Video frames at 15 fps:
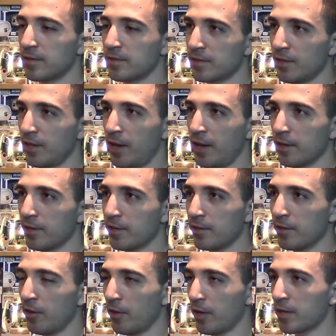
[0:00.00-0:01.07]
Like
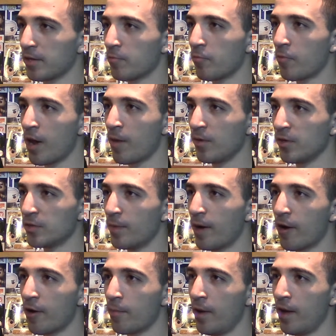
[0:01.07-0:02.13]
like Raimi
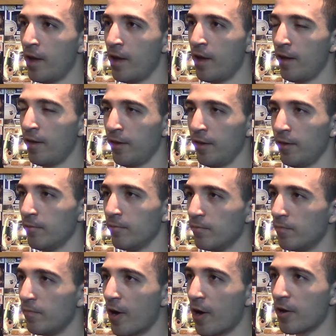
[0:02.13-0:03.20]
Spider-Man and
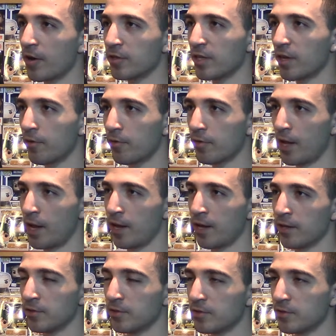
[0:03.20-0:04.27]
various other
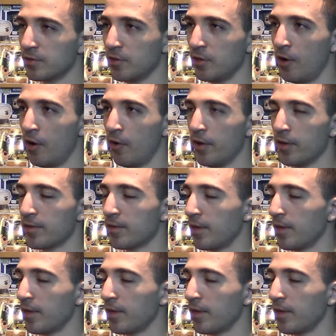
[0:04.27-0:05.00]
things. It's like